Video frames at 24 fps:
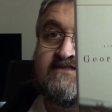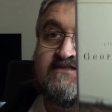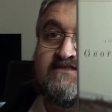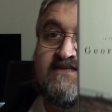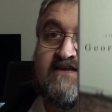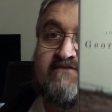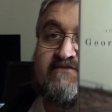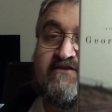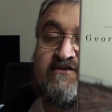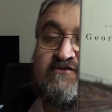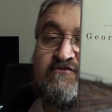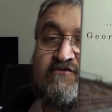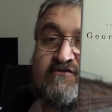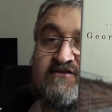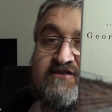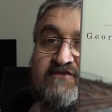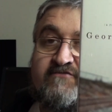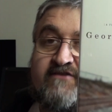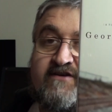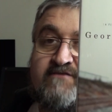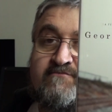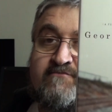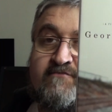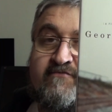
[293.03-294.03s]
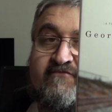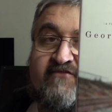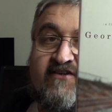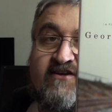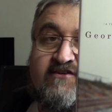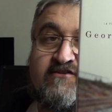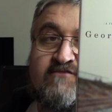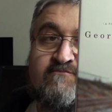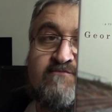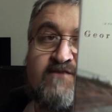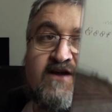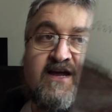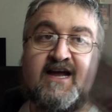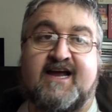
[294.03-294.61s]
David Gordon Green film.